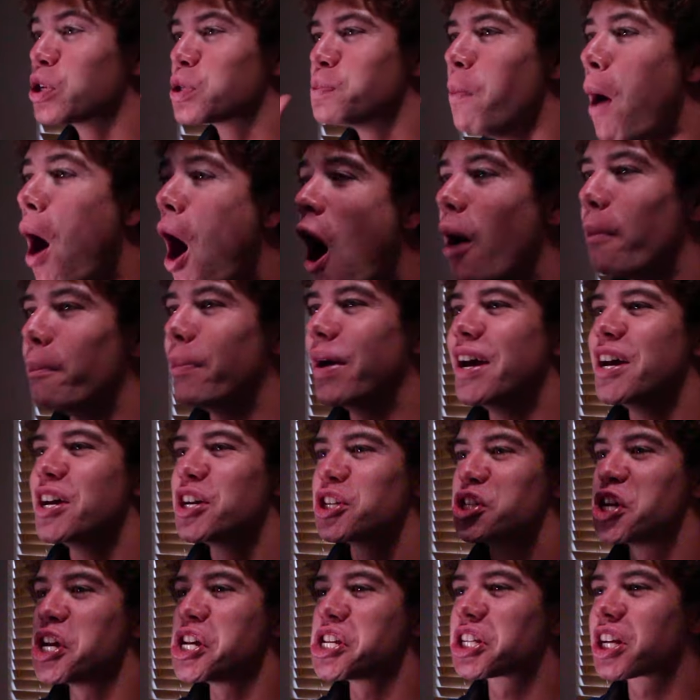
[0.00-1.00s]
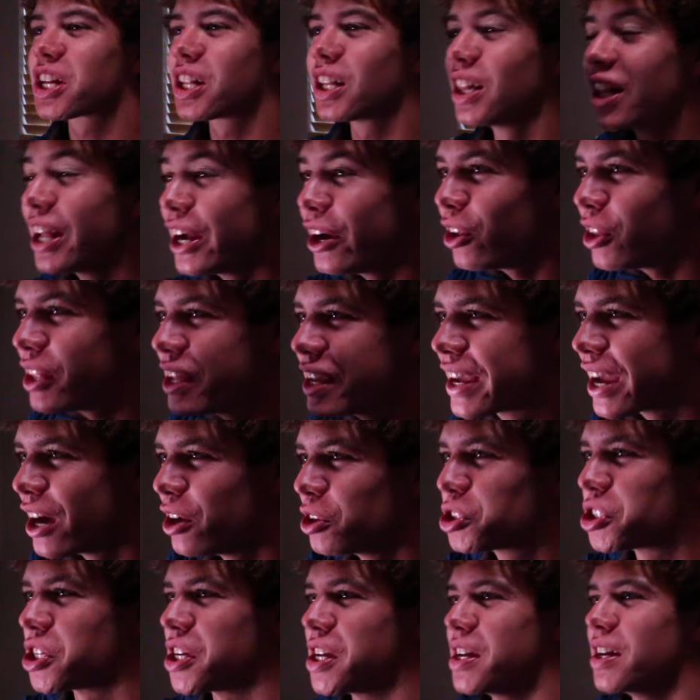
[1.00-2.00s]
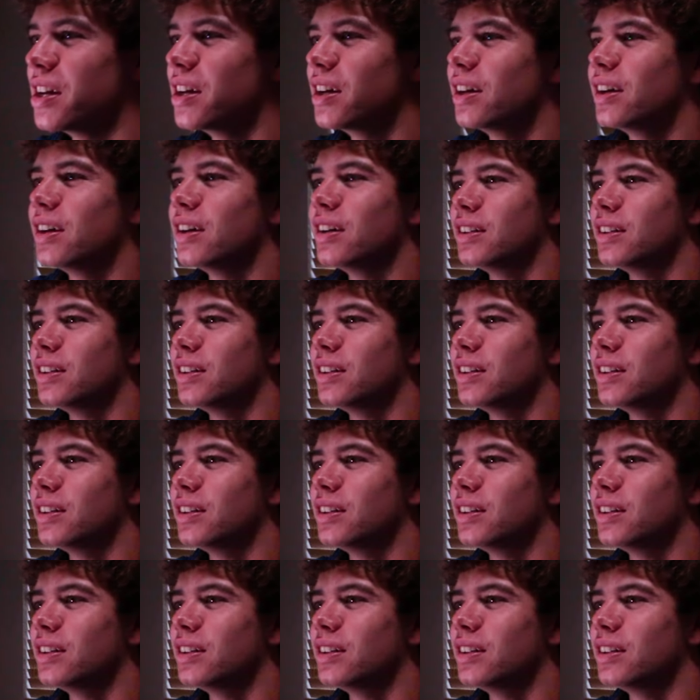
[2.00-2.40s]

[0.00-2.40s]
take my food. She's clearly guilty. Danny, you